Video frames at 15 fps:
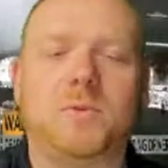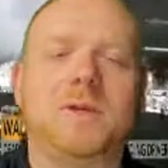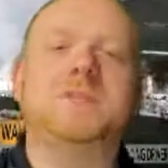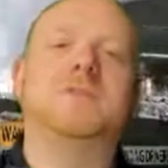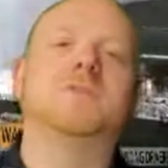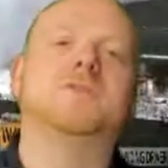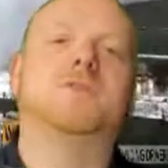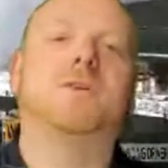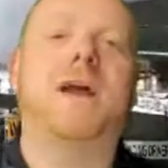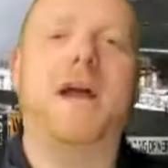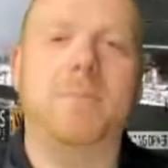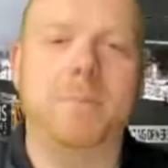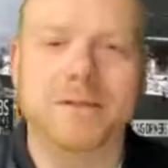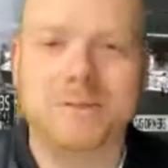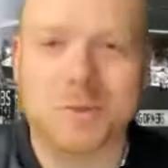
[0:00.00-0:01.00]
the rest of us are
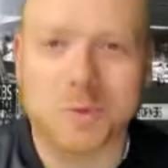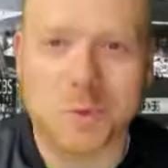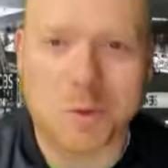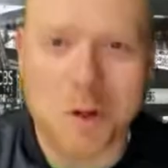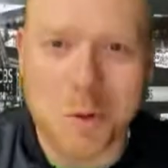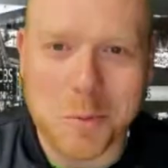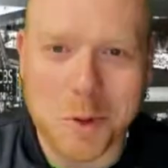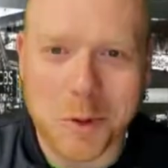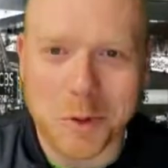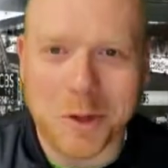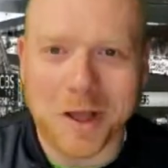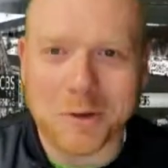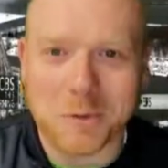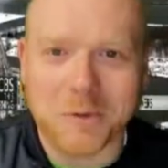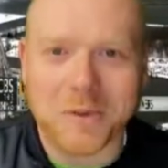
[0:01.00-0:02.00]
happy, so we'll all be
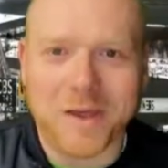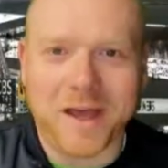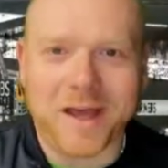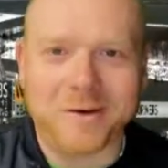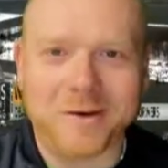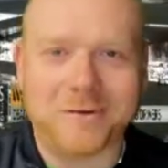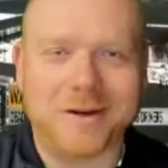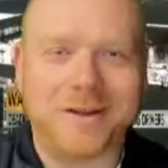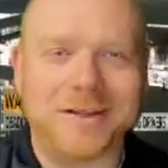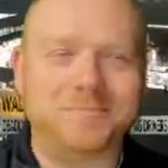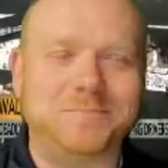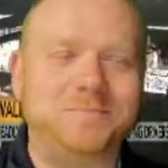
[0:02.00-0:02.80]
okay with that, right?